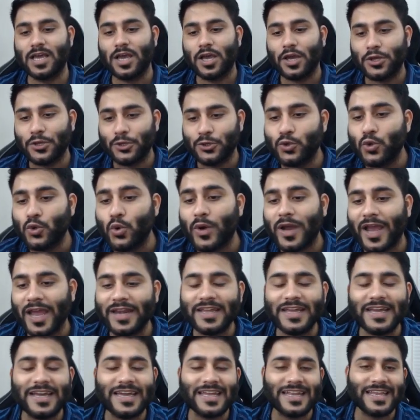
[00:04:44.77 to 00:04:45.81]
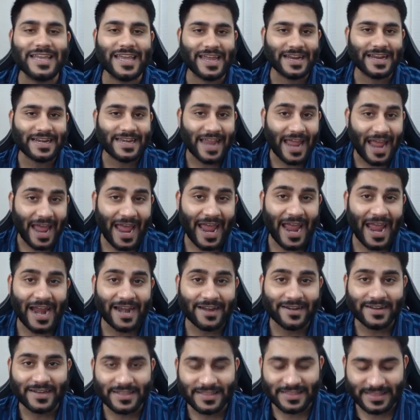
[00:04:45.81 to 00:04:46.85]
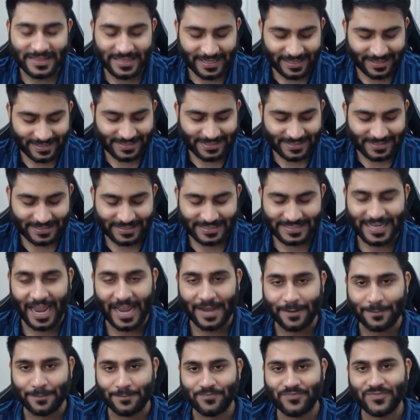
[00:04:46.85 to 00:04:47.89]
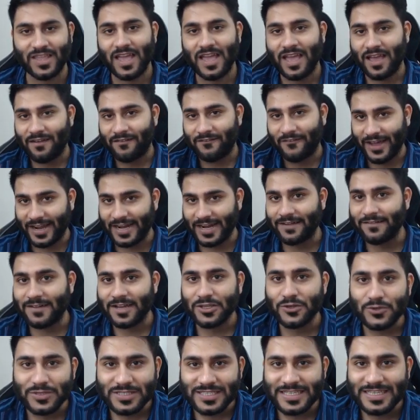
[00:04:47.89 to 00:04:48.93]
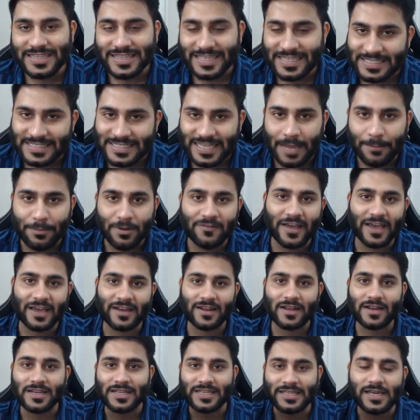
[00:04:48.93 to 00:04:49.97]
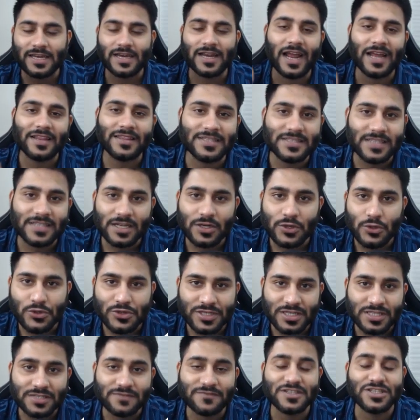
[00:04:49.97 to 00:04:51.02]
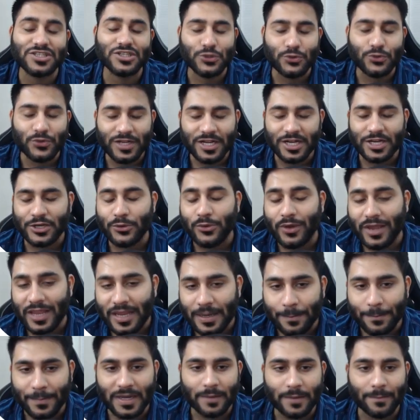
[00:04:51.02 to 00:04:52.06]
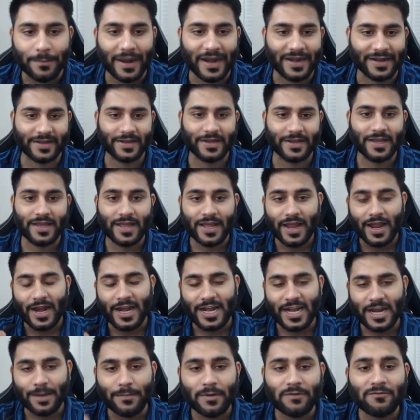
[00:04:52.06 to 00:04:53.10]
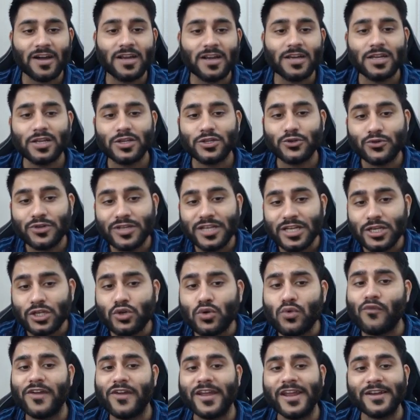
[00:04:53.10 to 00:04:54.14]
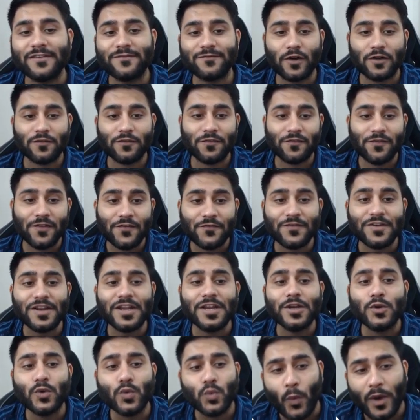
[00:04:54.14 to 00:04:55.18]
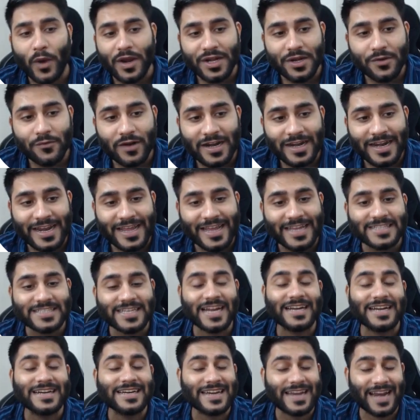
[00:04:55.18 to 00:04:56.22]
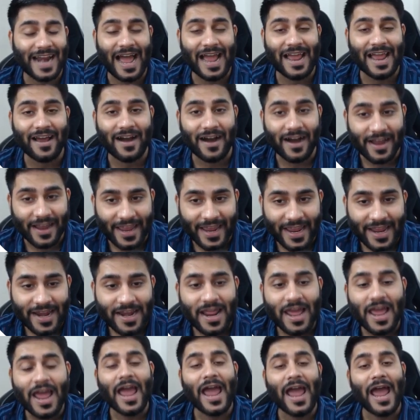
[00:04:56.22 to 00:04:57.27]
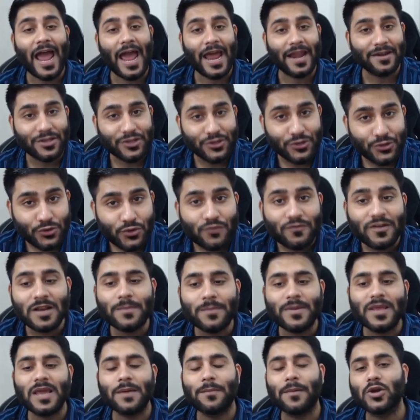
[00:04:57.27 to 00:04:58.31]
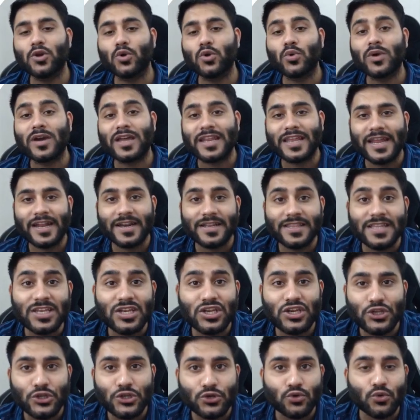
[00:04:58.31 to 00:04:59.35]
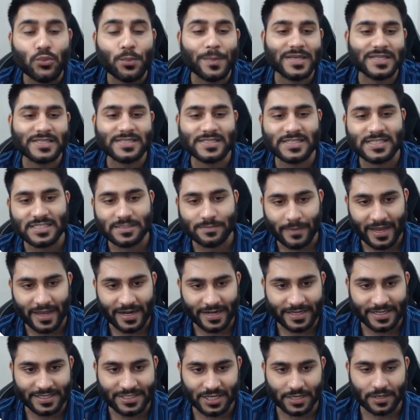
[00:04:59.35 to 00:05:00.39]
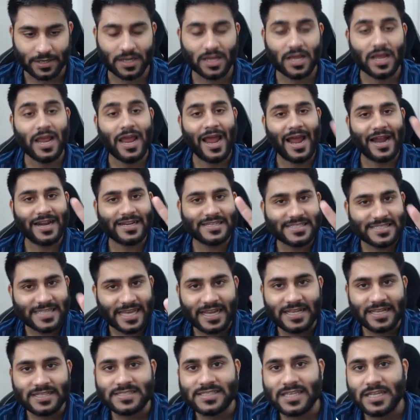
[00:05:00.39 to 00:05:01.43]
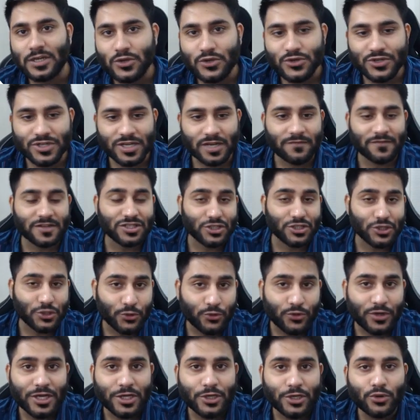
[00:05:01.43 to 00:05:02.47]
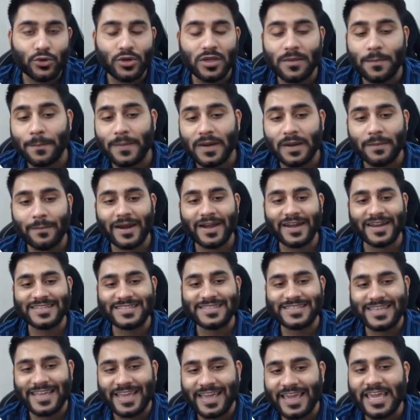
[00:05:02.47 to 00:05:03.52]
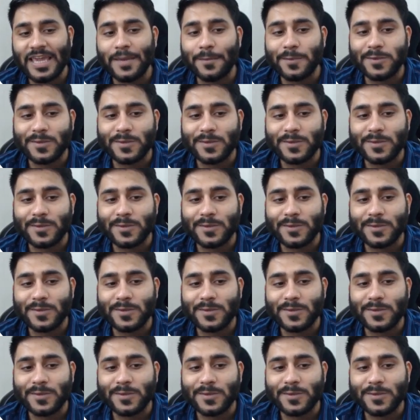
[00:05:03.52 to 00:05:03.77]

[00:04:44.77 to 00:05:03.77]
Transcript: you can create at this time. Whenever you see this type of error, here are the solutions which you need to implement. Number one, you need to wait for 15 to 21 days and try again, and you will be able to create the new business manager. And second solution which you need to implement is keep